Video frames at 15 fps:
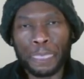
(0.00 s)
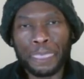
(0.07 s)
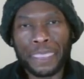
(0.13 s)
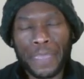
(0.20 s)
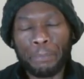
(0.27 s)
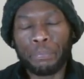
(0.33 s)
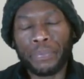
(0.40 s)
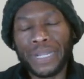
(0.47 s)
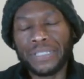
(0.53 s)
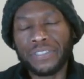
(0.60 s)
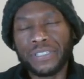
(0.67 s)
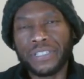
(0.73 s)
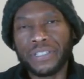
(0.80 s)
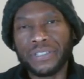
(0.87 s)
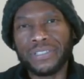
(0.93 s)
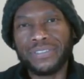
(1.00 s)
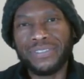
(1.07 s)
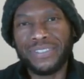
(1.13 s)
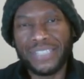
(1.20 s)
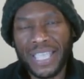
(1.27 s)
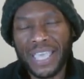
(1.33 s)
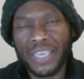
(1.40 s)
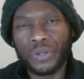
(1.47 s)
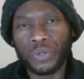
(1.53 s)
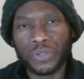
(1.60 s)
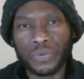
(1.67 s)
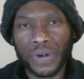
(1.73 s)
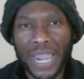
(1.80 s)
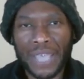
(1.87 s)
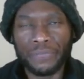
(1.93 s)
That Brexit deal is dead on
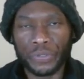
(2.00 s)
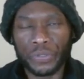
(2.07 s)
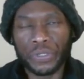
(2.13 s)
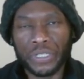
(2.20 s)
arrival.